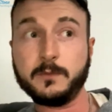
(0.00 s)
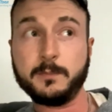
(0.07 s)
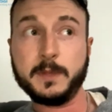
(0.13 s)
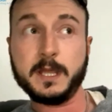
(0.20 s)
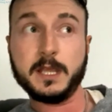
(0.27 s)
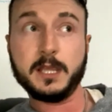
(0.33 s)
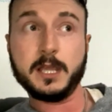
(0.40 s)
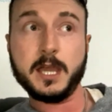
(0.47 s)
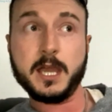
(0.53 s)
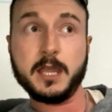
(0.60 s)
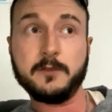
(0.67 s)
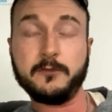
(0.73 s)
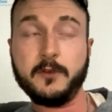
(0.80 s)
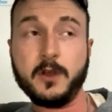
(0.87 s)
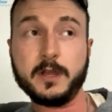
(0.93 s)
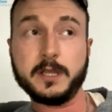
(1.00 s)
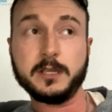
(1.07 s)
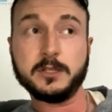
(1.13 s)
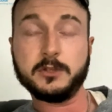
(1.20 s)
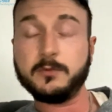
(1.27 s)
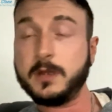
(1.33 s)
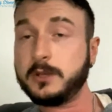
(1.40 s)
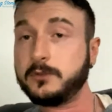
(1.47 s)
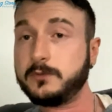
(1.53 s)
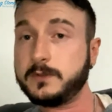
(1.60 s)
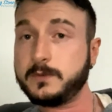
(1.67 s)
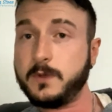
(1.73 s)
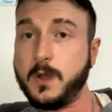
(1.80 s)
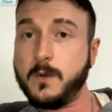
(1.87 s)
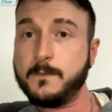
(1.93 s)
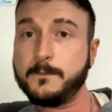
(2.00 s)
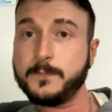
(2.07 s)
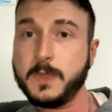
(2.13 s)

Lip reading: being a fight director as well.